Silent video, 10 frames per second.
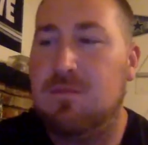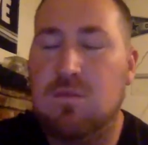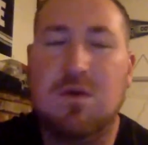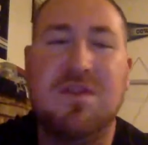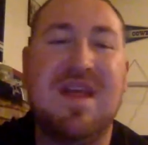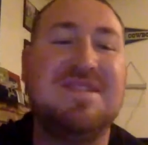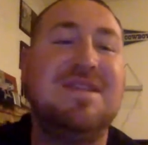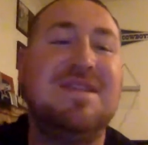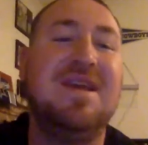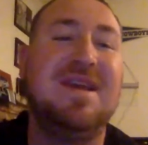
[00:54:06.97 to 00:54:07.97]
Well, that's the
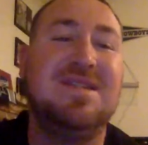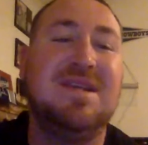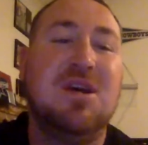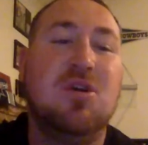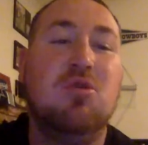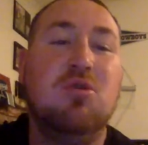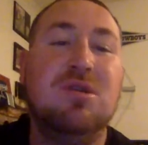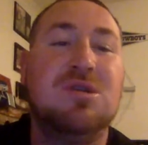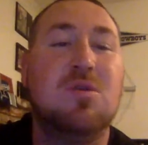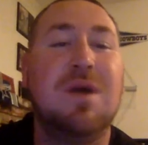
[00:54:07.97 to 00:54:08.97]
thing is, who is
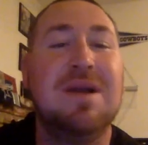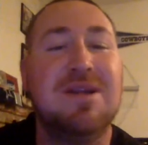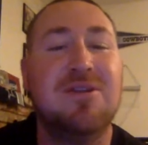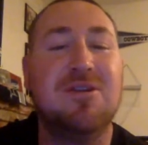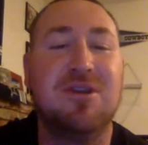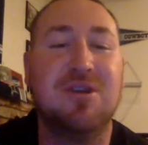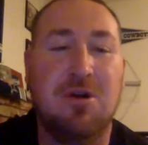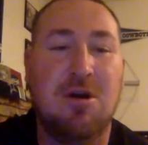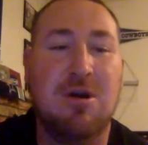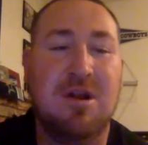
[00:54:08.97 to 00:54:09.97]
Kawhi Leonard going to
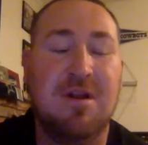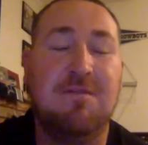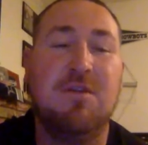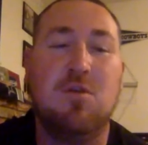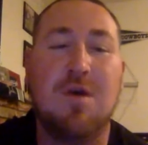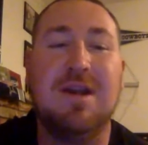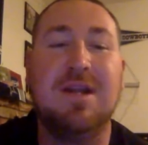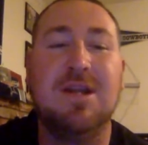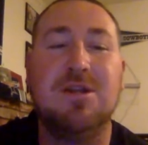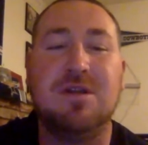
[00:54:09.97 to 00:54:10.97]
guard? If Kawhi
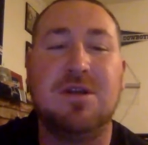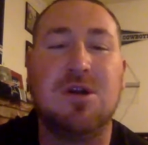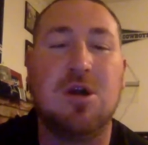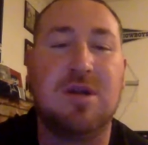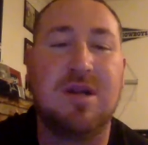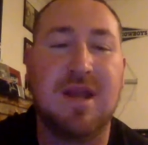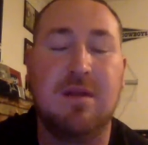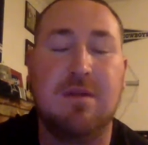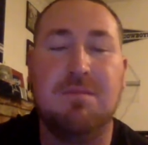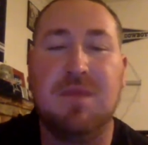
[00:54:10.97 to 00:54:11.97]
Leonard's going to guard
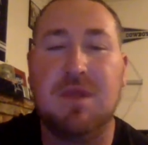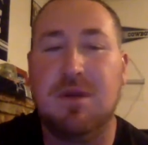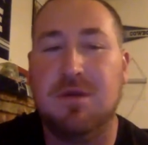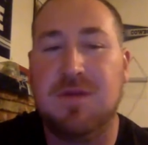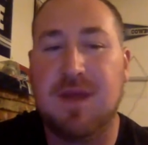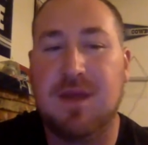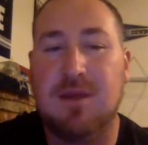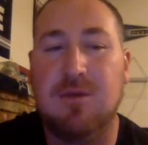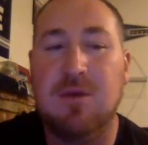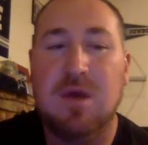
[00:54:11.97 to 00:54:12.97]
Tatum, then no thank you.